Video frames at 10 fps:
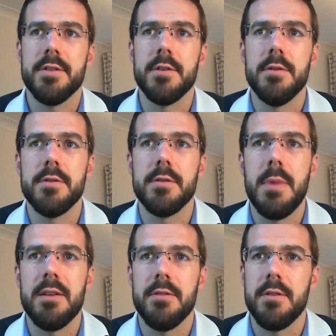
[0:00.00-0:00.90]
to
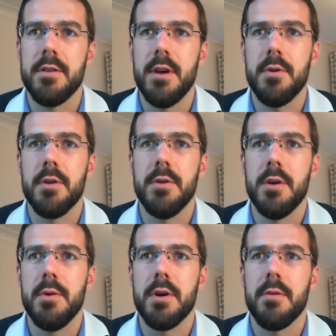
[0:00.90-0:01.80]
manage the
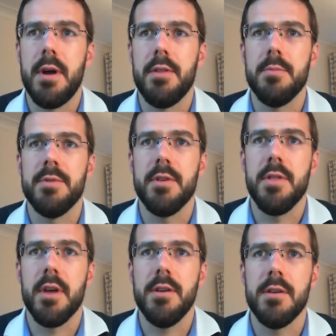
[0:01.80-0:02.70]
network around them.
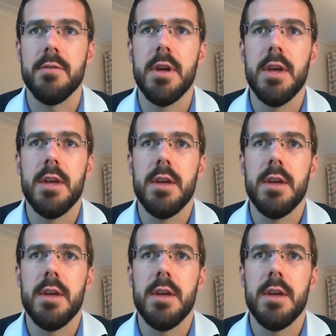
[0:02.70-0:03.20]
So thank you.